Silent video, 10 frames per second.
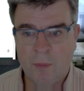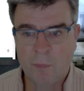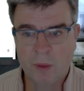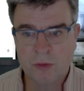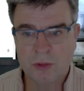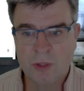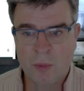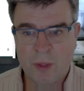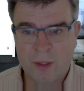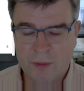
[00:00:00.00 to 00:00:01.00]
We also
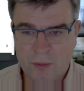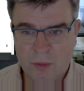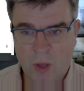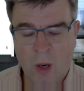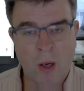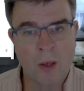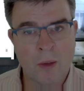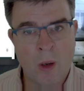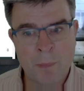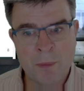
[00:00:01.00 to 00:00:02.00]
know that
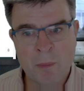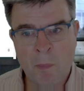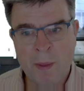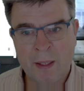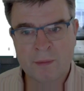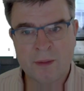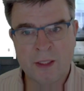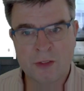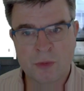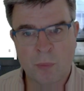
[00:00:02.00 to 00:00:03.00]
our optimal bet
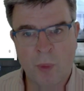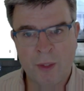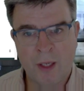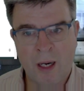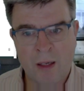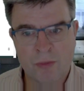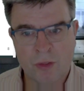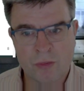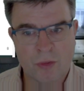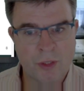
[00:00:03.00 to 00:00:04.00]
is 1/2
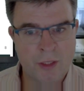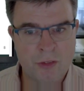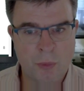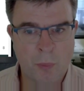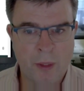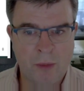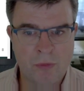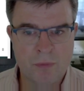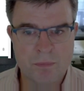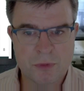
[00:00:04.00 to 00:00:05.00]
of our initial wealth,
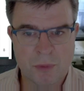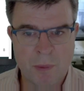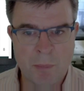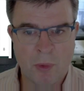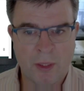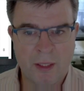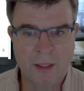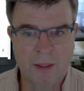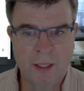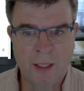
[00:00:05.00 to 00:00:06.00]
so we plug it
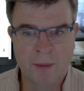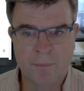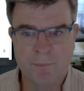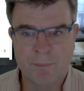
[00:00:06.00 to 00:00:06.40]
in here.